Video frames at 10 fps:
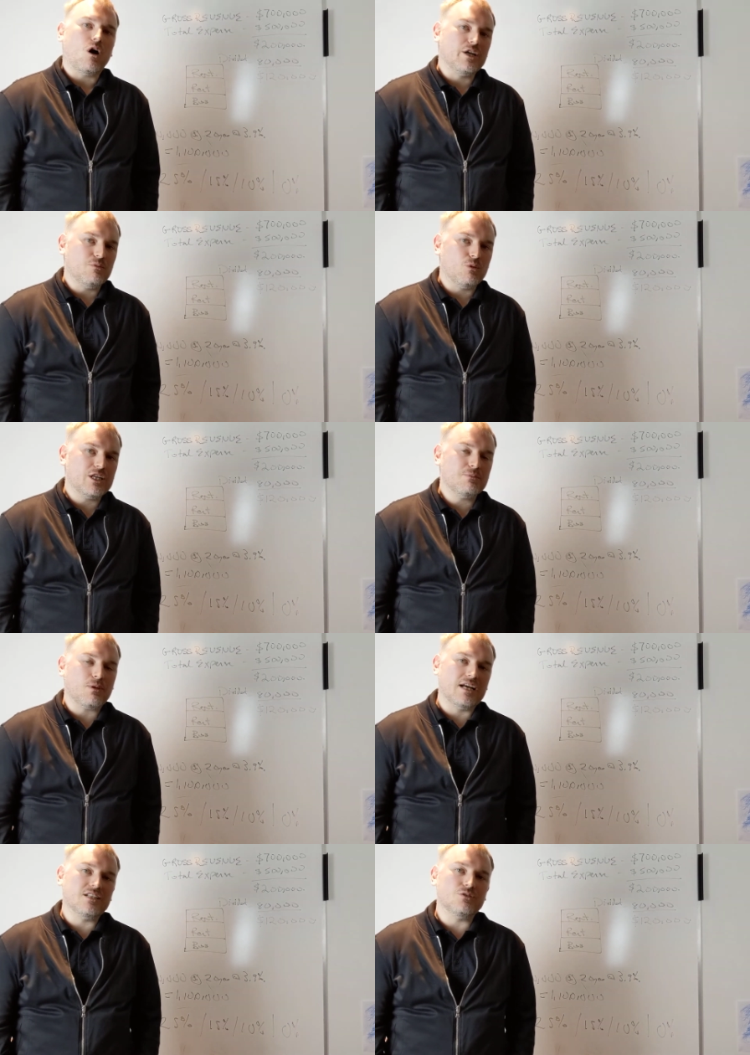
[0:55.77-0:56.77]
Are you, what are you
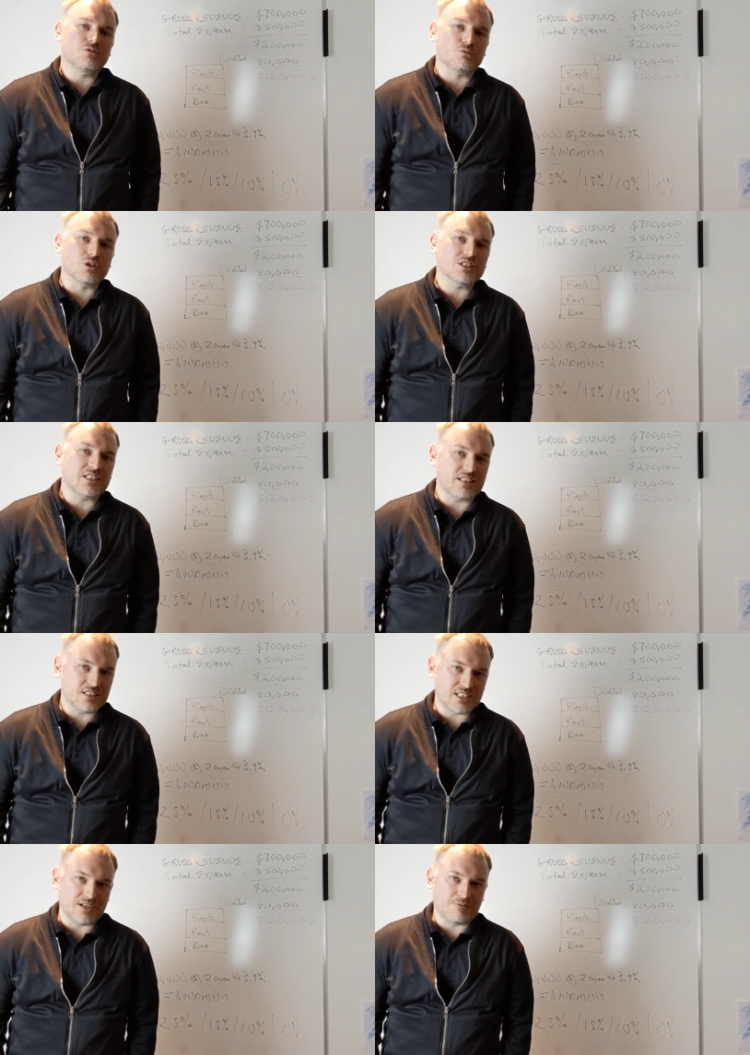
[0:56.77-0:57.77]
planning to do with real estate
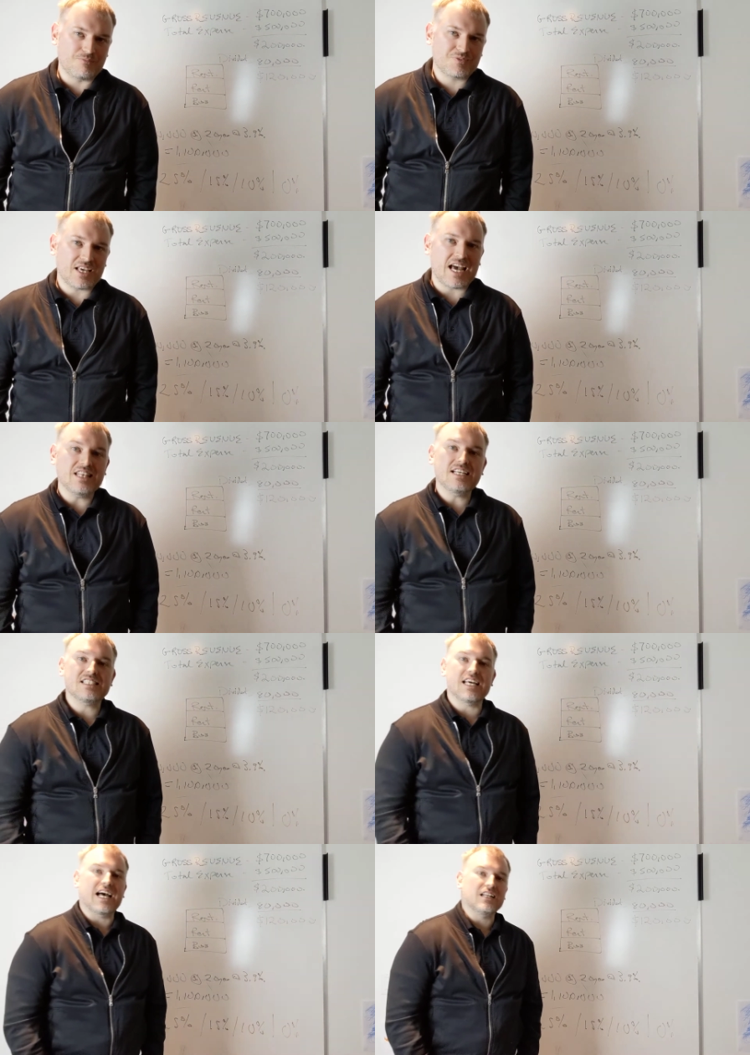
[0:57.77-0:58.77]
this year? And they
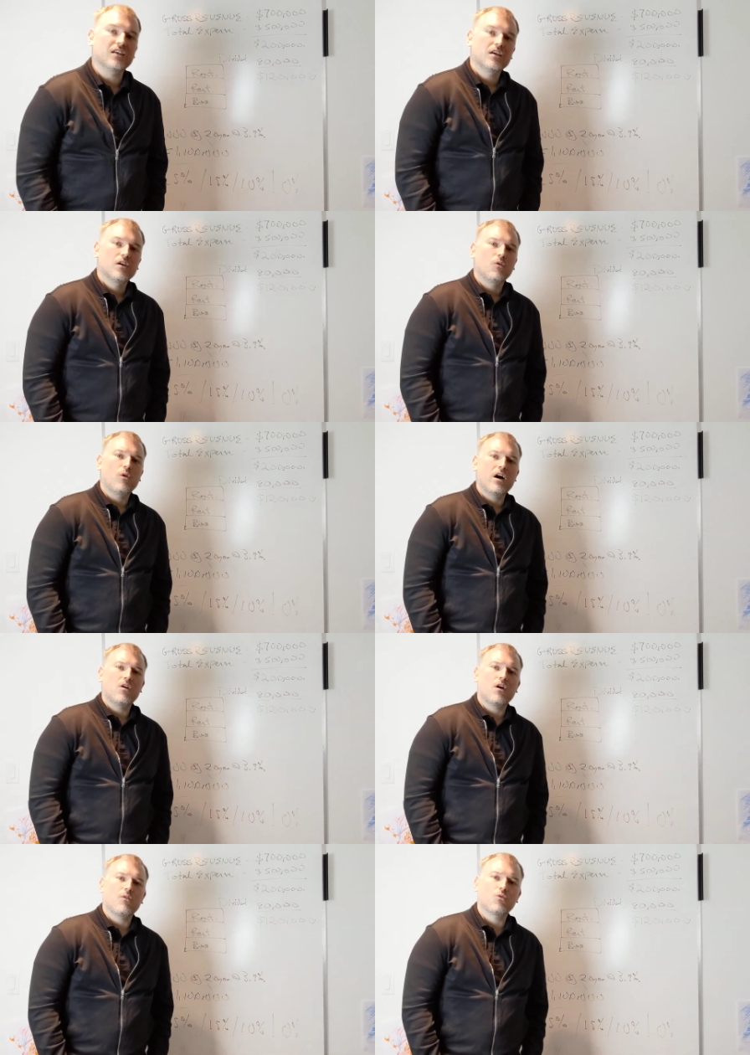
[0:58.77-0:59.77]
said,
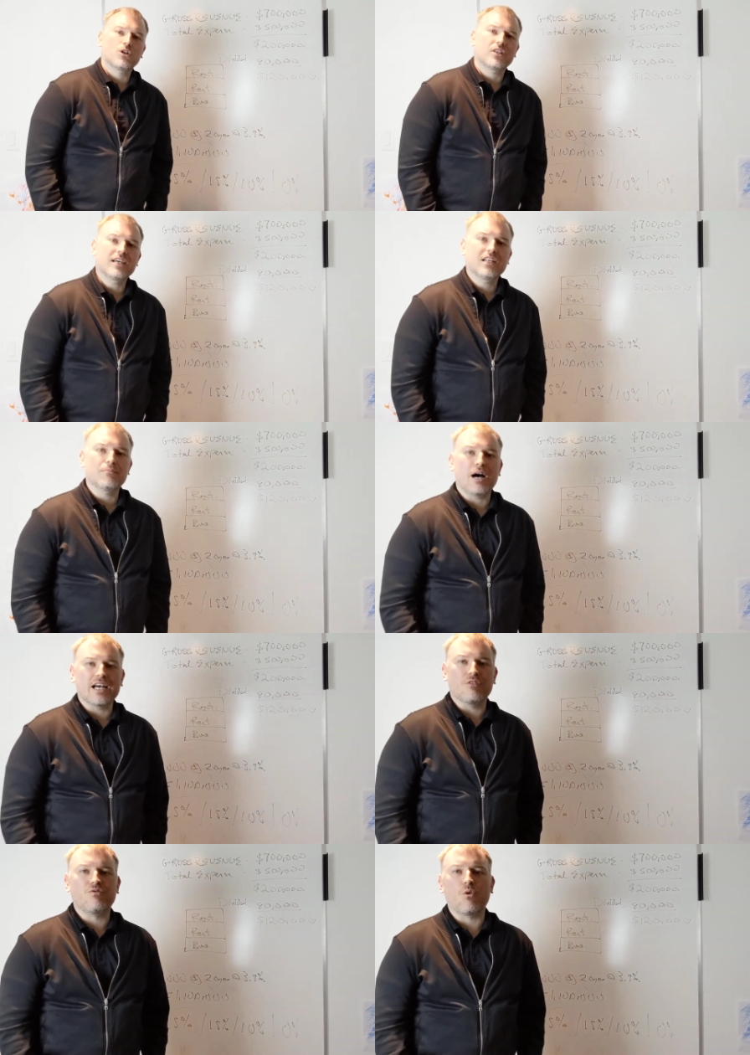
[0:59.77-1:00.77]
well, we're thinking of
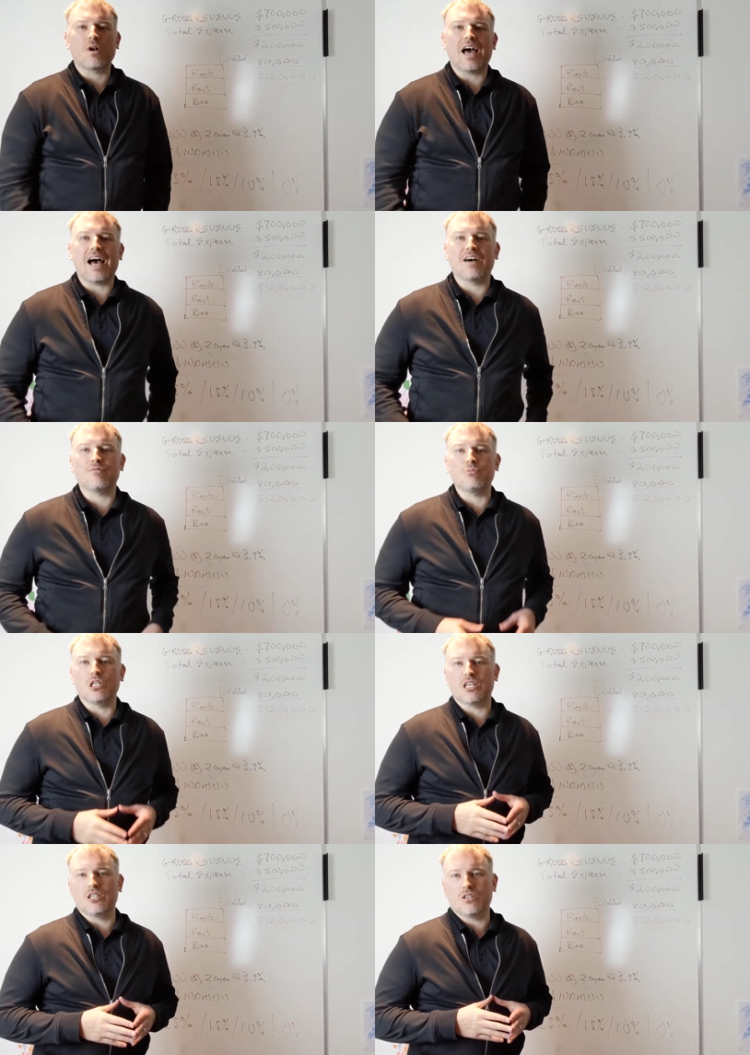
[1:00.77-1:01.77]
buying a four and a half
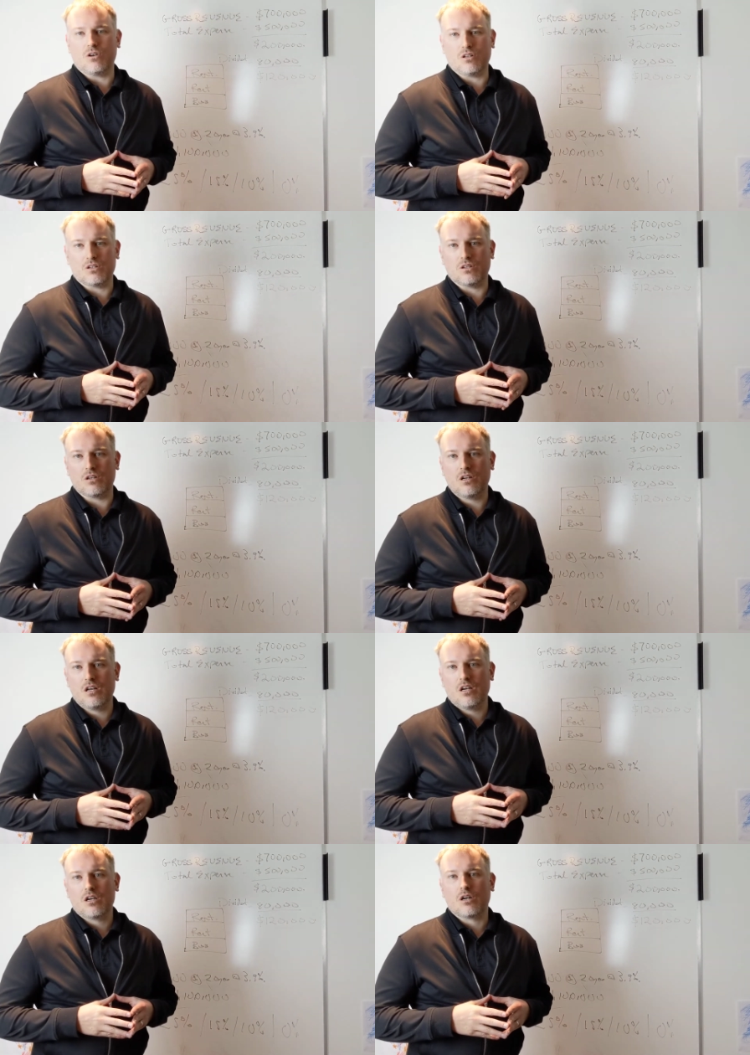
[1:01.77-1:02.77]
million dollar
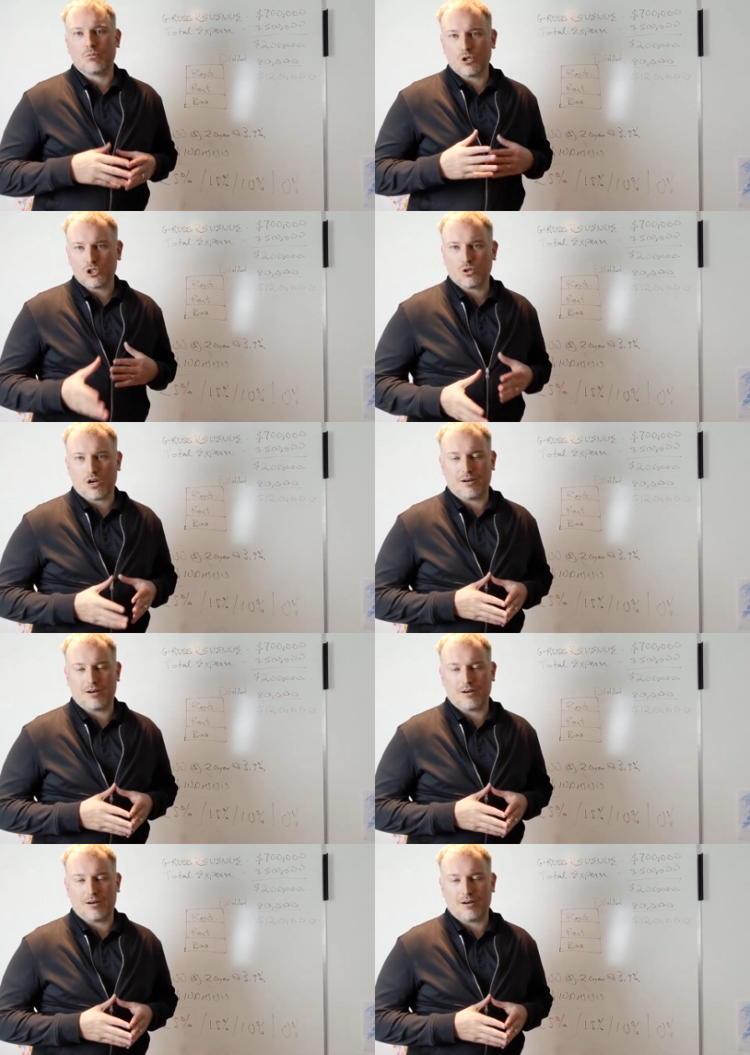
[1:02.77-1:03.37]
commercial